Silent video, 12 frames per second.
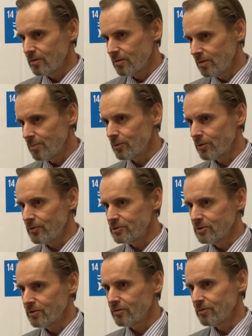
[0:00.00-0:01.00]
the
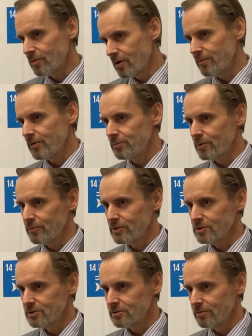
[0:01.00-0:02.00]
relevant
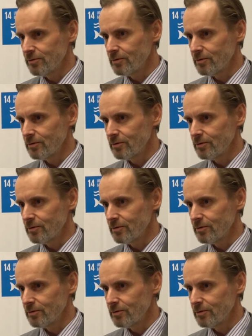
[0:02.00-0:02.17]
provisions of the